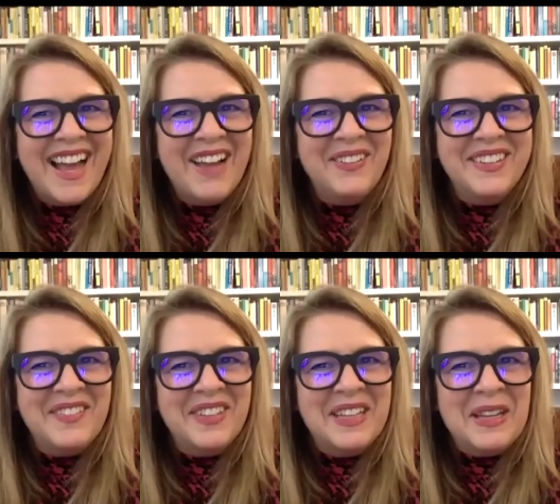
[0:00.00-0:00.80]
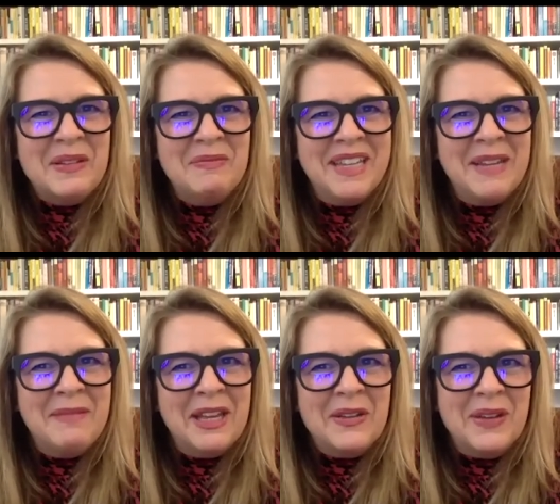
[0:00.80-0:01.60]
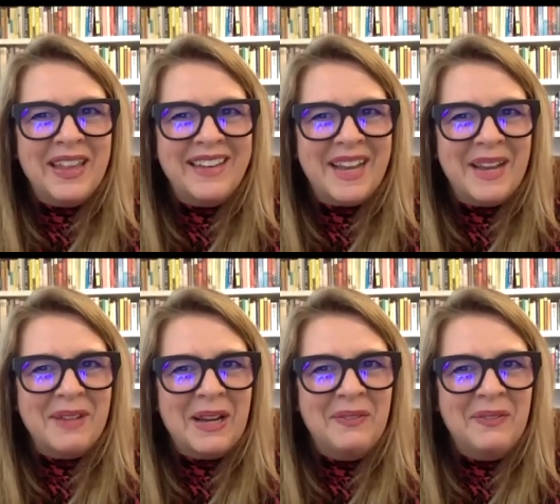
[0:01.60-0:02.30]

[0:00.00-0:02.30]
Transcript: I will definitely e- email you when that time in